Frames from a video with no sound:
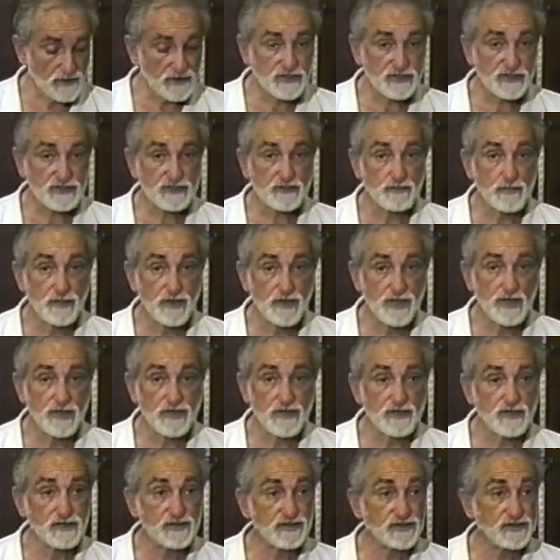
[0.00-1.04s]
this is
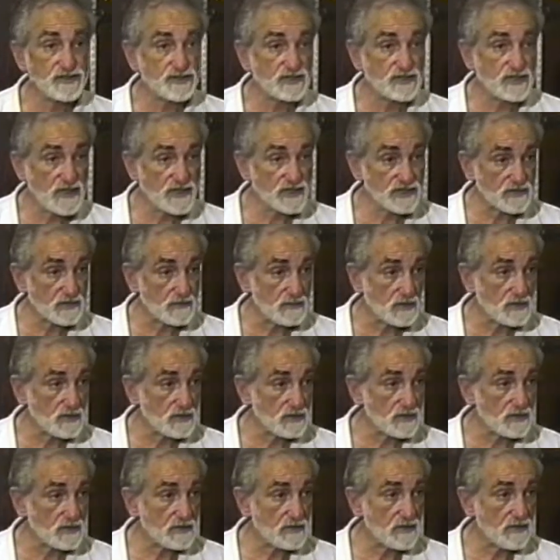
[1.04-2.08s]
Bréhier's
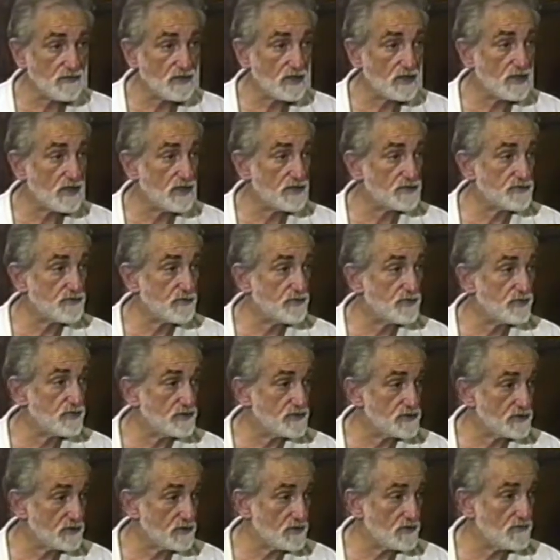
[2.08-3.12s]
assessment of the
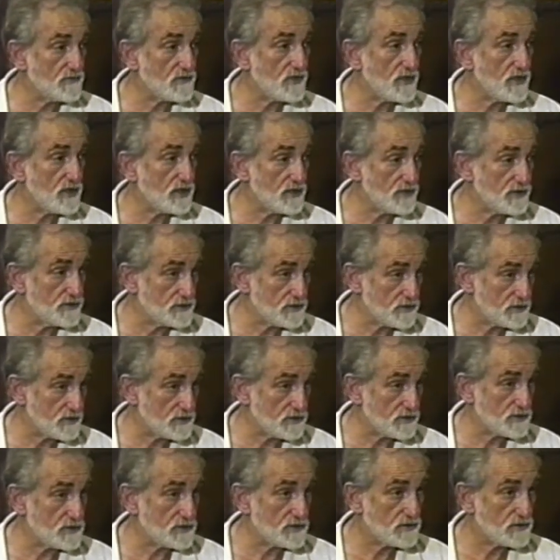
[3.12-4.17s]
contribution of
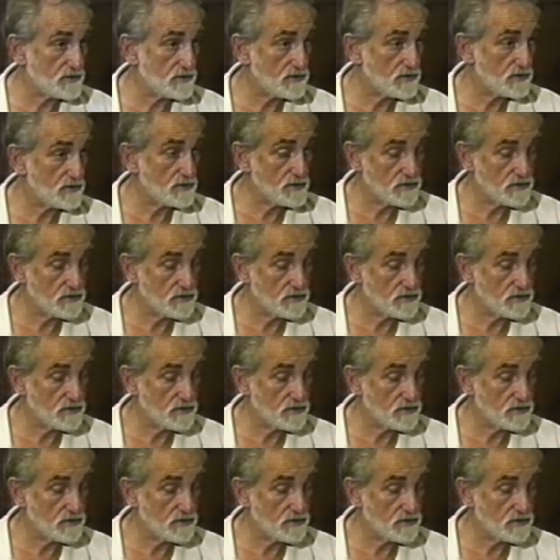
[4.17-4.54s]
Dionysius.